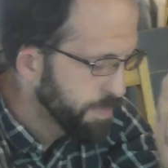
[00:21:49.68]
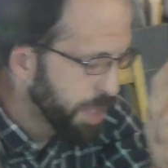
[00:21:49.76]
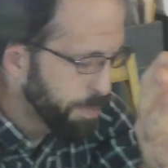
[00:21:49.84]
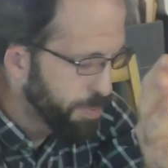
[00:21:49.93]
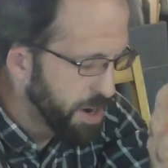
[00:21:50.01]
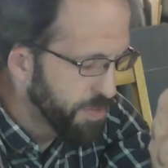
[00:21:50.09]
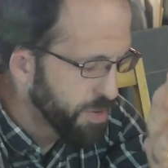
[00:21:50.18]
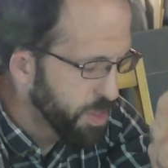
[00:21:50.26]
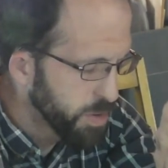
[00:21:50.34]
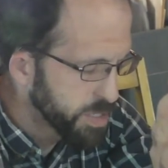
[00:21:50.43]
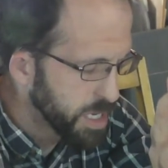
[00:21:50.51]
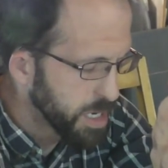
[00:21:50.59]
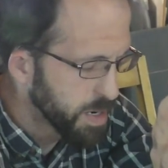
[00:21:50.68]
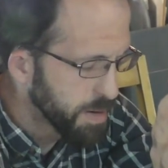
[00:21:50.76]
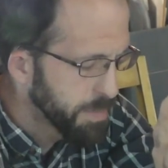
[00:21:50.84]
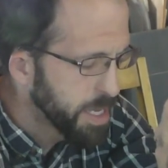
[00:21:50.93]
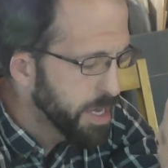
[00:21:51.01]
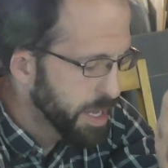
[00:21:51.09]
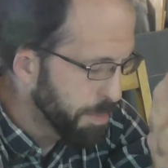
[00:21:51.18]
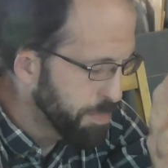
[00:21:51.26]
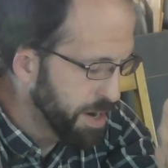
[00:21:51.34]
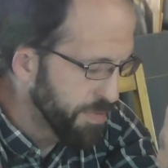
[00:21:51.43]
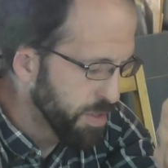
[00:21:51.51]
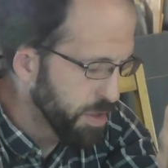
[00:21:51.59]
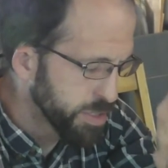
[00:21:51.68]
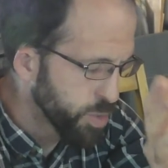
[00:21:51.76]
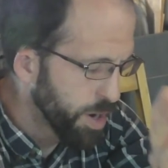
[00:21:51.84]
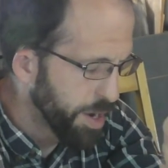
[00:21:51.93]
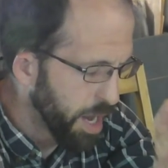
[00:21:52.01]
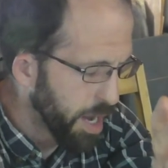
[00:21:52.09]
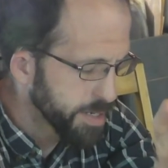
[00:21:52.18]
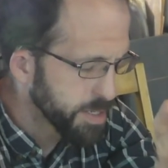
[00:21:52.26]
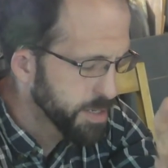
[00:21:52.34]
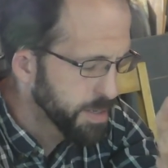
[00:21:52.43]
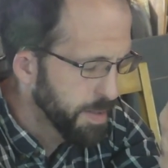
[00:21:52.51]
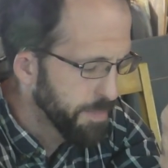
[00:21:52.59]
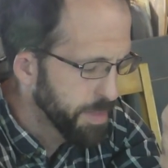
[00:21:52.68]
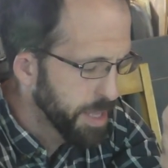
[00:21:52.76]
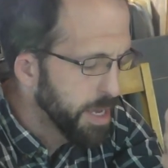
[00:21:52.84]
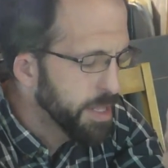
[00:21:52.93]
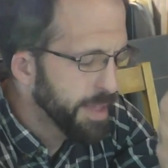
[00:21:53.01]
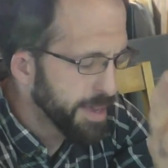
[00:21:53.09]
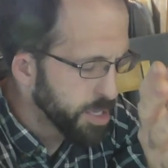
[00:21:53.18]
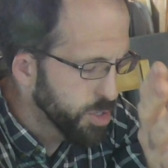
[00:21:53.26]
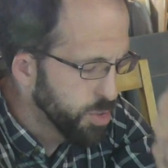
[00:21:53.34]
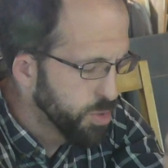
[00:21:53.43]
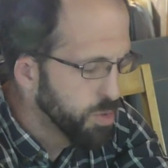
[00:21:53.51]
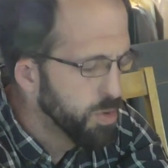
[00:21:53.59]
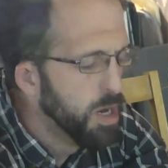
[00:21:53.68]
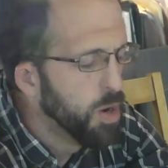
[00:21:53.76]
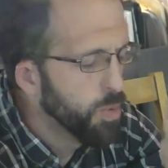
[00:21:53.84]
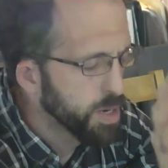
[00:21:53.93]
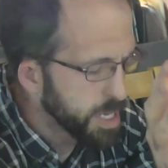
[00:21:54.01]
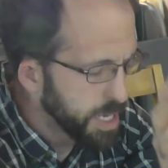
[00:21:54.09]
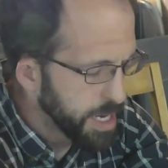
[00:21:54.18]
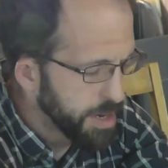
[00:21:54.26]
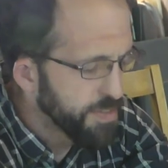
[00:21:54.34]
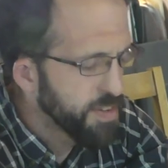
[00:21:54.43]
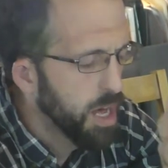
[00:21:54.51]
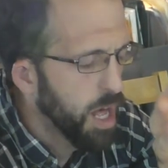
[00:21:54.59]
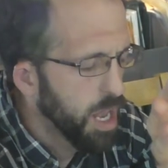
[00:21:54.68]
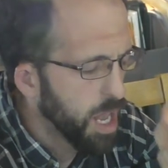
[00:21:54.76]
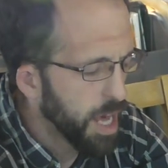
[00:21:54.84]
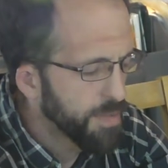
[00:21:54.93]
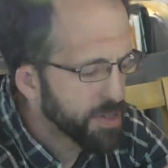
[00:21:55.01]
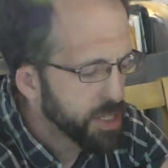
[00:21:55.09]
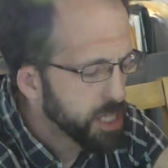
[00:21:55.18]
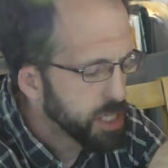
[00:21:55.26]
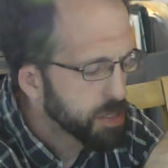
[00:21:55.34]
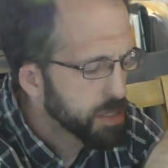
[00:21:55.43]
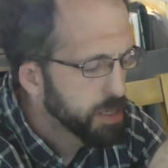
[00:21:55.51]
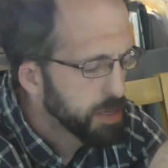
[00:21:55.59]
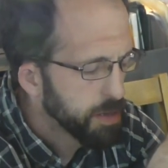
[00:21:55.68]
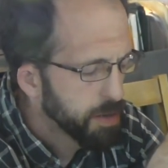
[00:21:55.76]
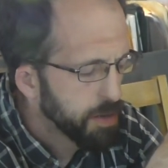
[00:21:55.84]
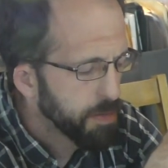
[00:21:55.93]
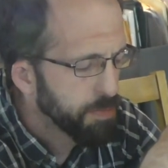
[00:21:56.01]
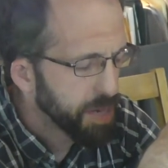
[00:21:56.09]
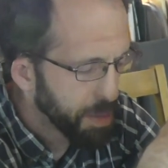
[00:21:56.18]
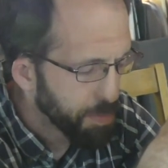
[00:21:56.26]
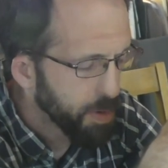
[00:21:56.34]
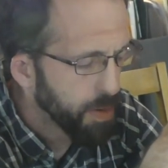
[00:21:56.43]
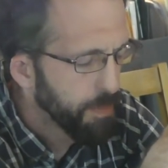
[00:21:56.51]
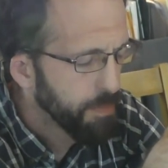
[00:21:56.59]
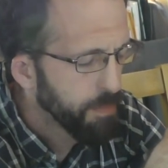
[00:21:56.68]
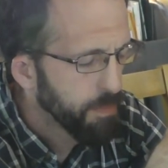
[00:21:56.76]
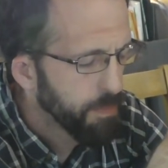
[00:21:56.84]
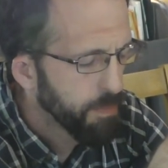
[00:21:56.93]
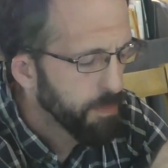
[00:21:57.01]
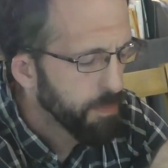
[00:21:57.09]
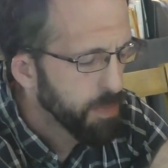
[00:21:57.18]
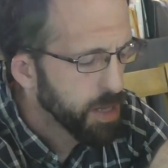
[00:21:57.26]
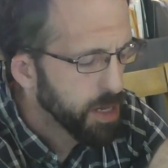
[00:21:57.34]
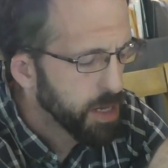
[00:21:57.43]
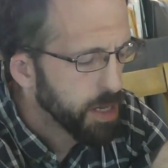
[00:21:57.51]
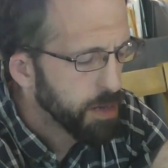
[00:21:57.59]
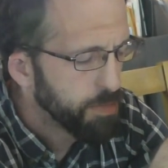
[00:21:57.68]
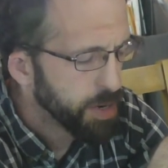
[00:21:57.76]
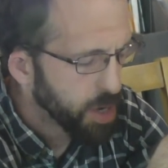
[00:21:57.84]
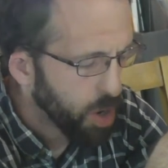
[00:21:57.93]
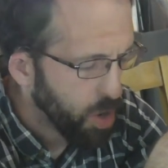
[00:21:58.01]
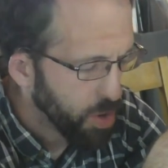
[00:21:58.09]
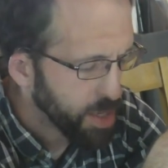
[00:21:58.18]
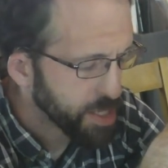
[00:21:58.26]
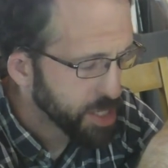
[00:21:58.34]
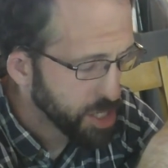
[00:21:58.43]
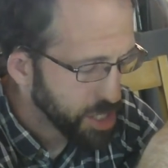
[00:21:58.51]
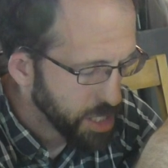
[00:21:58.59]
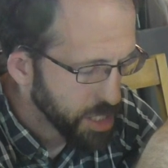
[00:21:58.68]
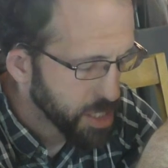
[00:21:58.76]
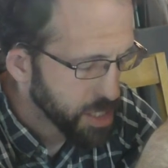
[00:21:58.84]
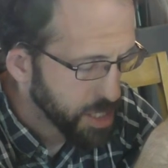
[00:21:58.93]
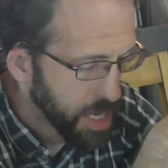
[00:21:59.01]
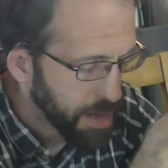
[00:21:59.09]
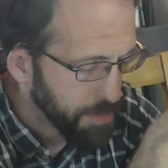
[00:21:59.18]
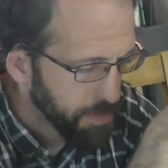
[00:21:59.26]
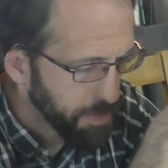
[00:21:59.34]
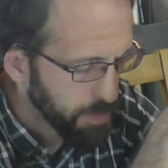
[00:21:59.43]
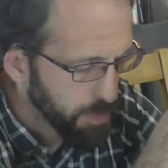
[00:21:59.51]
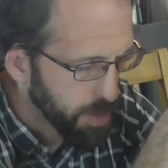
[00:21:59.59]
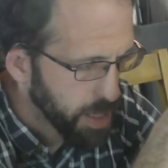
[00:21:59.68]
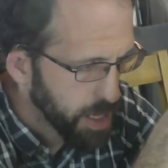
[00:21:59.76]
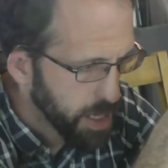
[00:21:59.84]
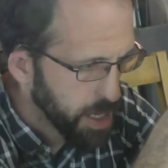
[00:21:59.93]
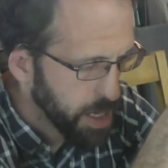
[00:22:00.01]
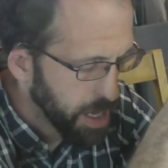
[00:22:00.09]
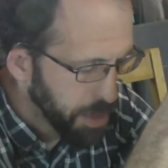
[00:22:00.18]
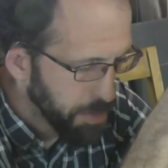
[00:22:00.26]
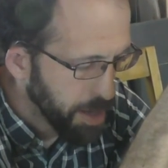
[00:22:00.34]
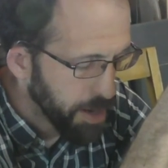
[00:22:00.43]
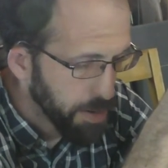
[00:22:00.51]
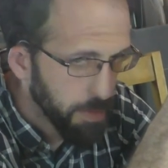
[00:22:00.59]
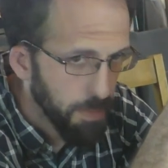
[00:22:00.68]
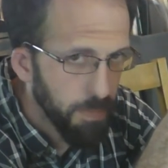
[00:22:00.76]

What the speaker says: I pray for those here, and I pray for those who are not, that you would give life to these people. Bring wholeness in Jesus' name. Amen.